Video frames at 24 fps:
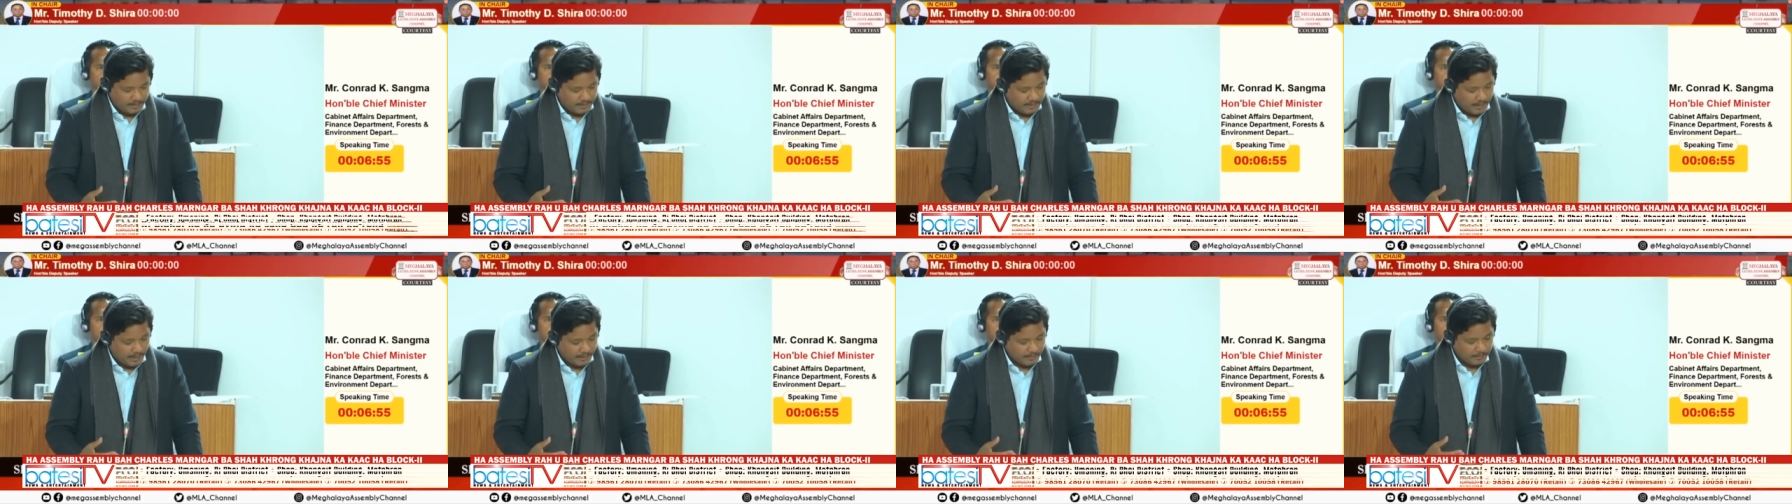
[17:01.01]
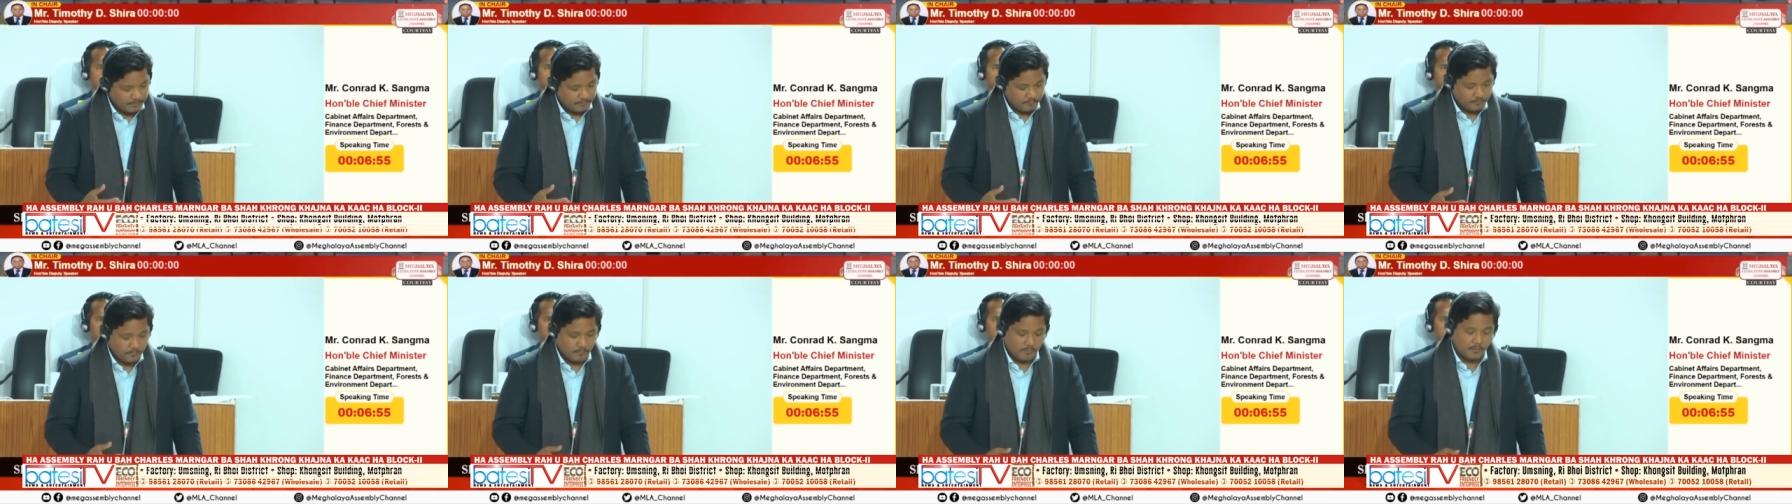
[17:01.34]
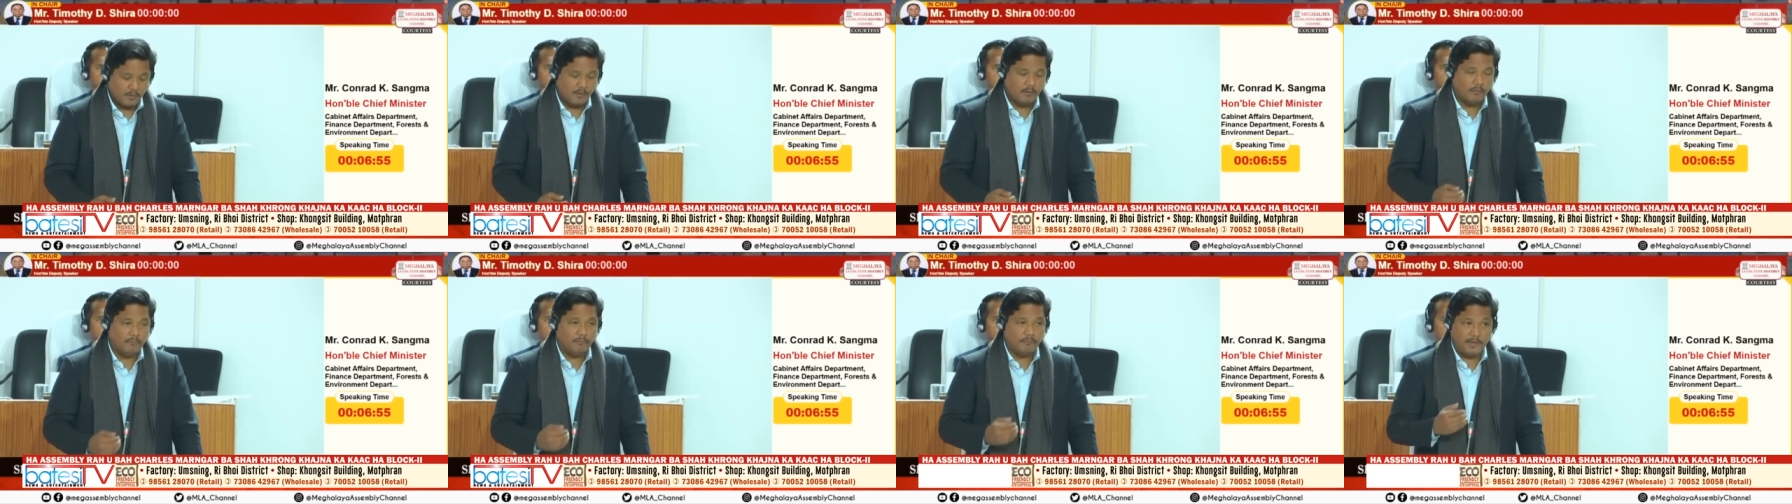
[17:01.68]
done.
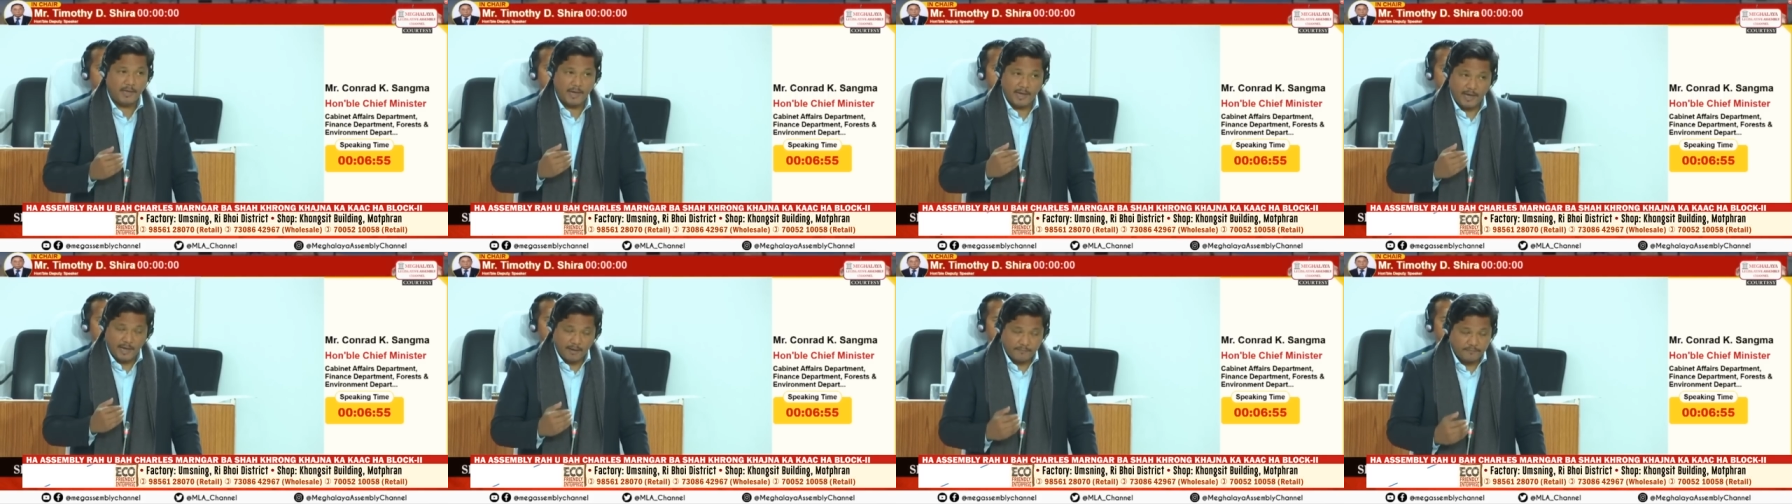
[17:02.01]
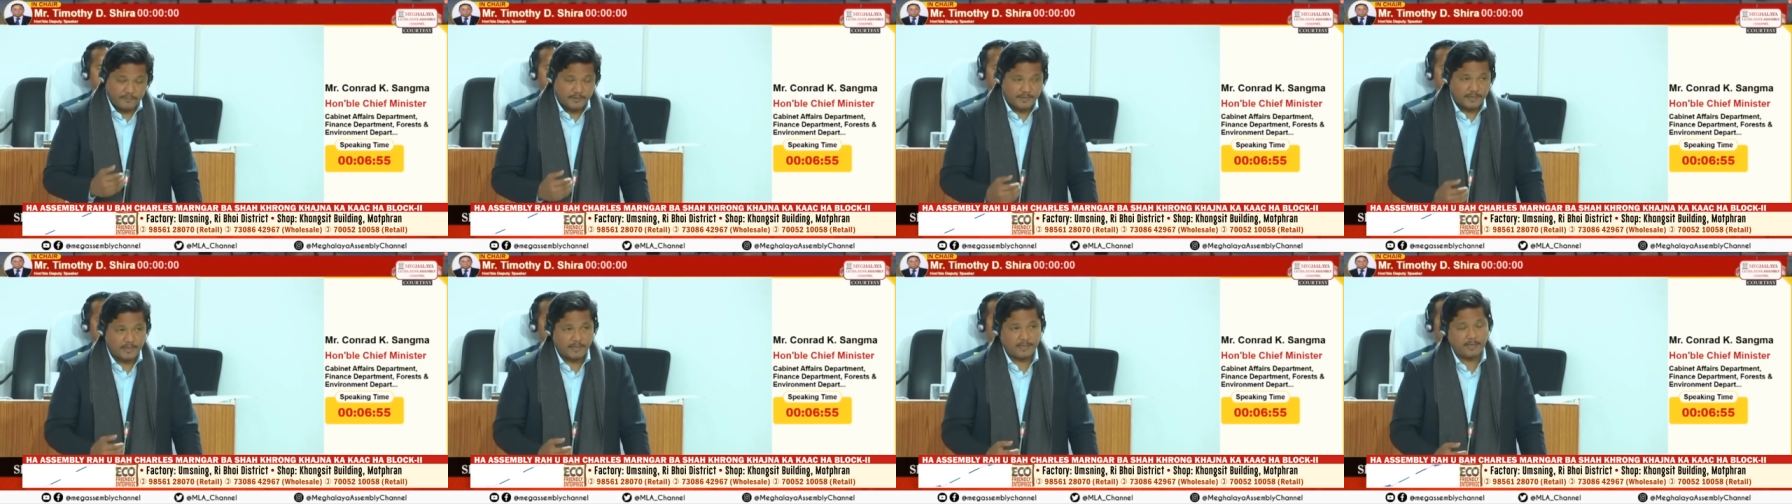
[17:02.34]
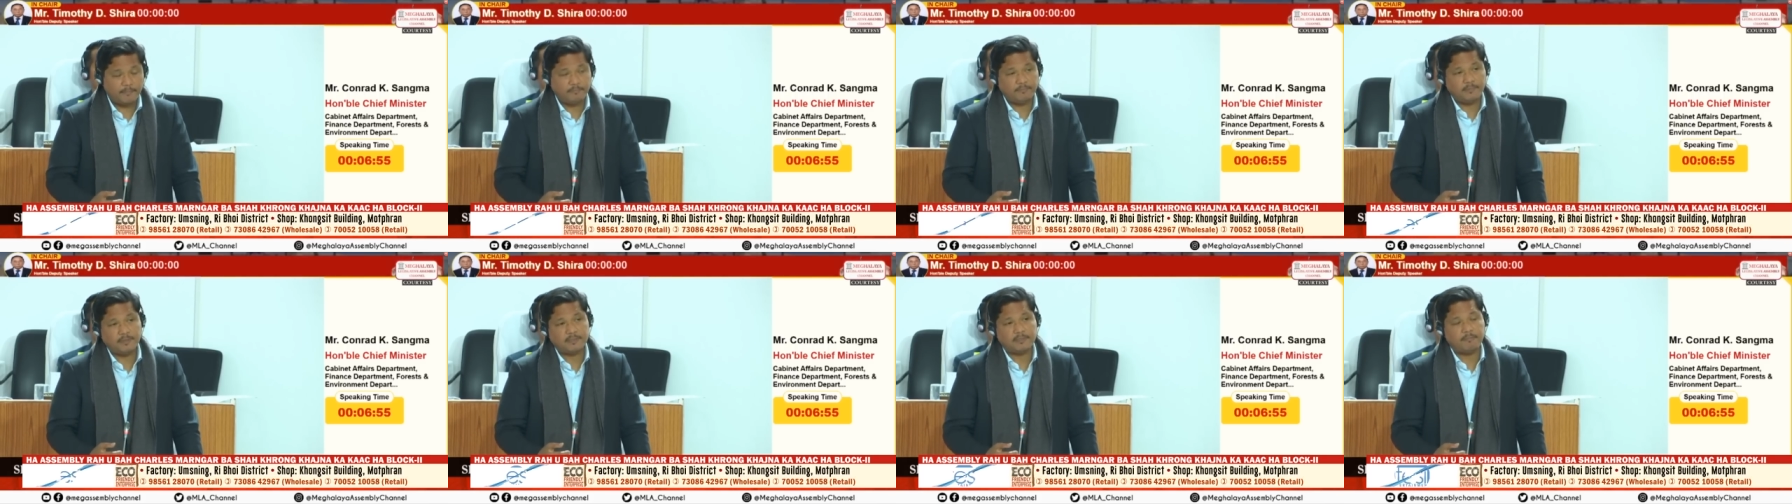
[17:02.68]
We have taken
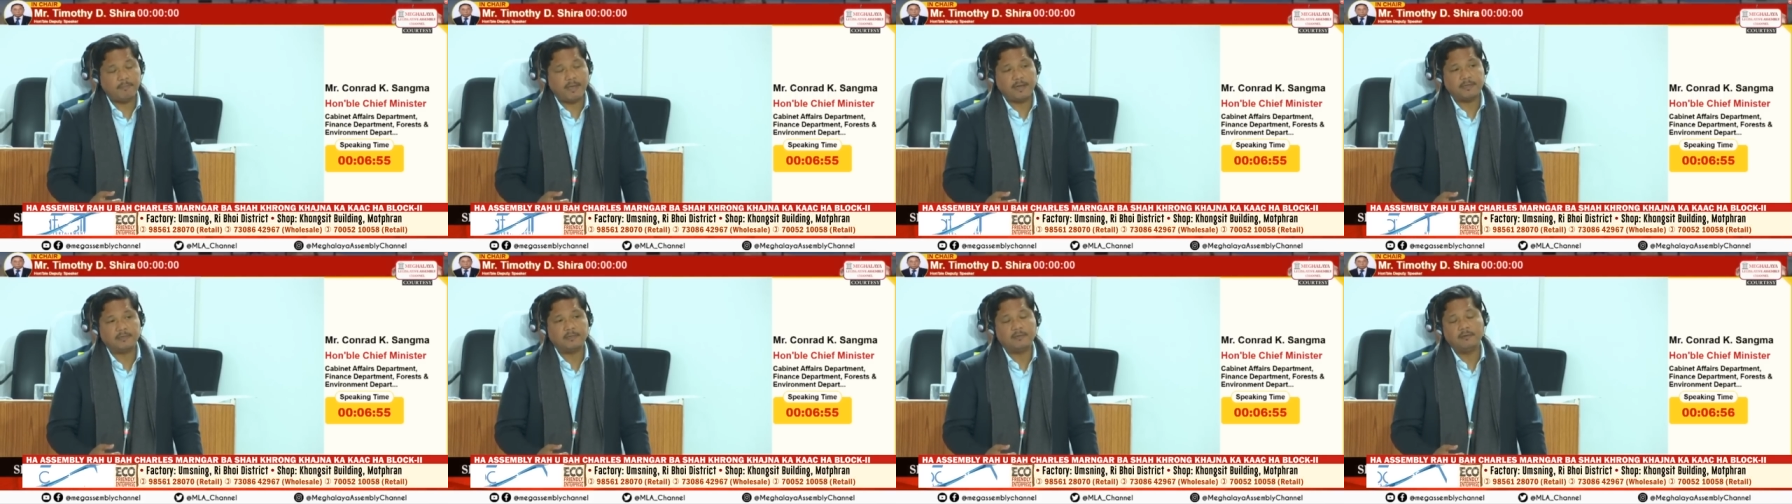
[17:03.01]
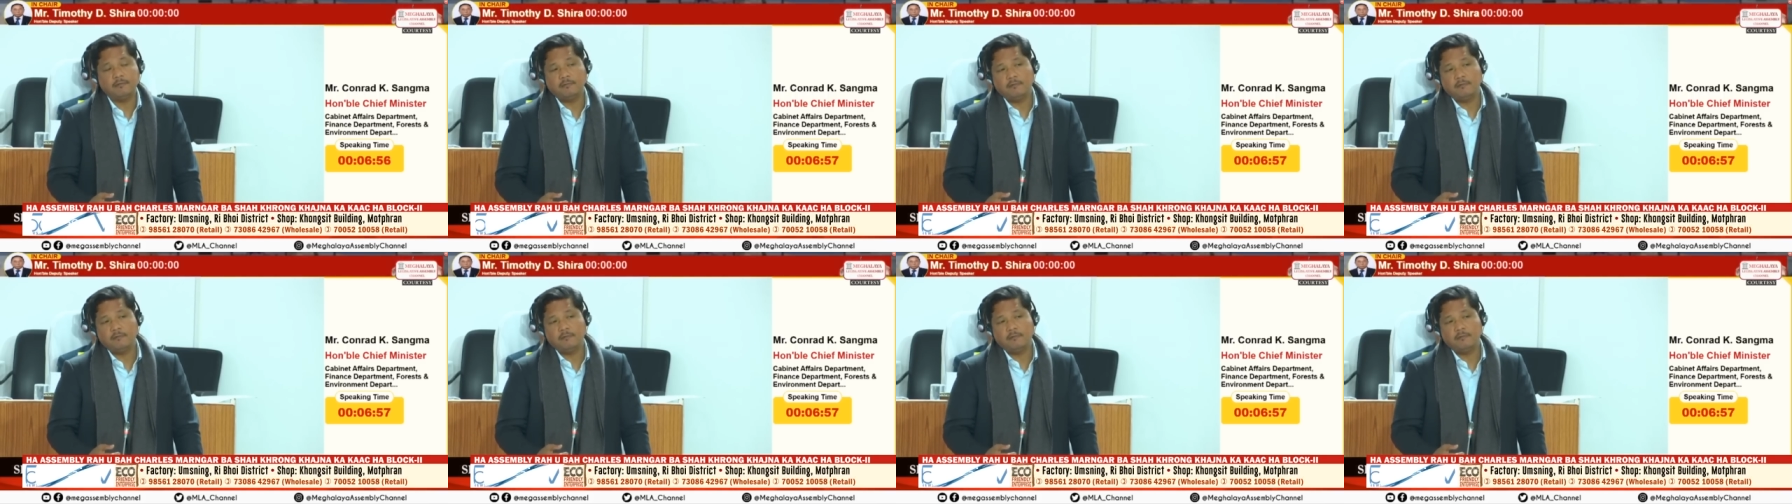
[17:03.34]
up this matter